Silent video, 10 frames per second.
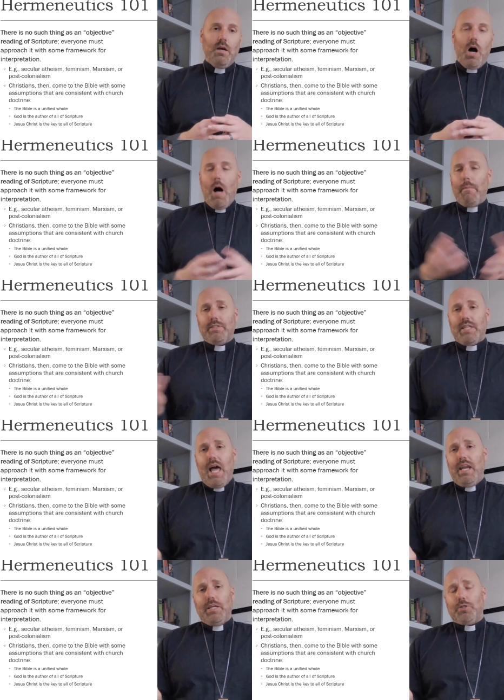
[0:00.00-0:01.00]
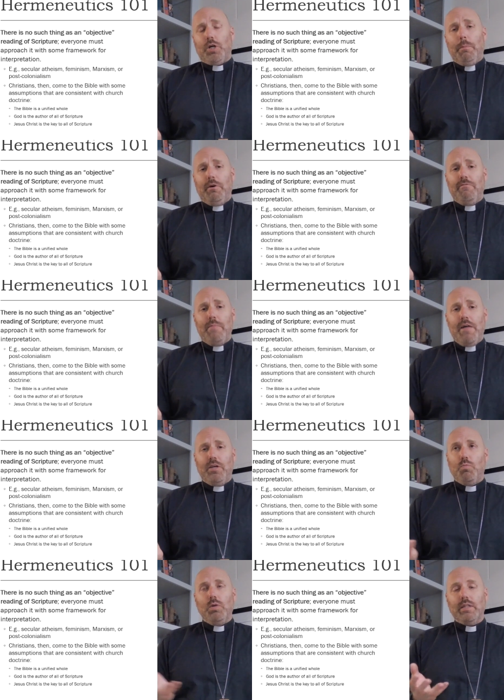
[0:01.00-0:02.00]
Almost any interpretive
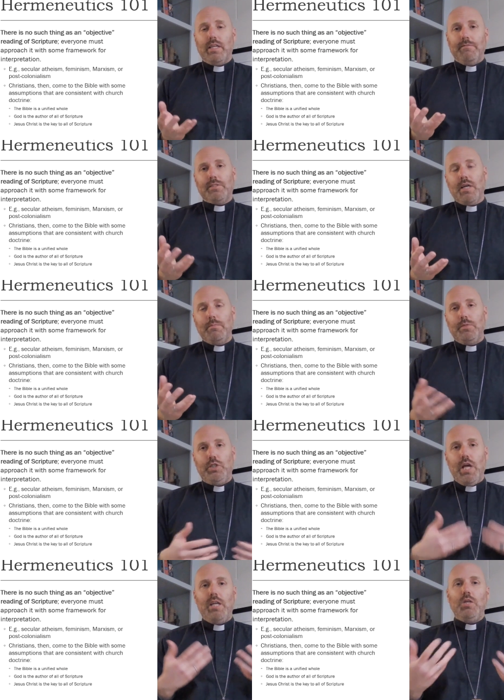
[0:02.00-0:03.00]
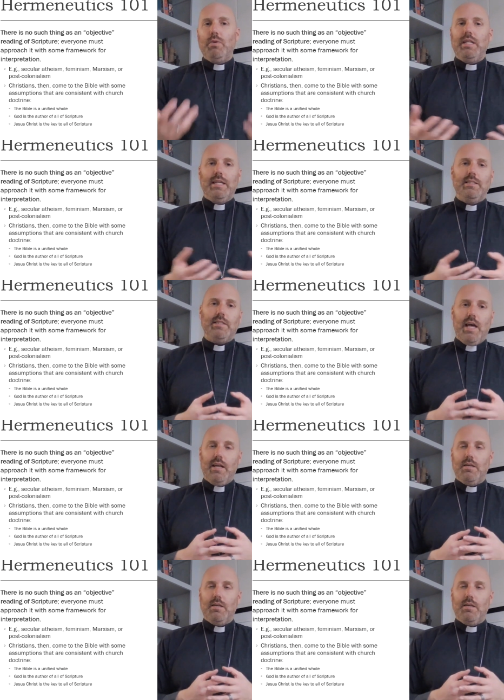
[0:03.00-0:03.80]
method will give some genuine insight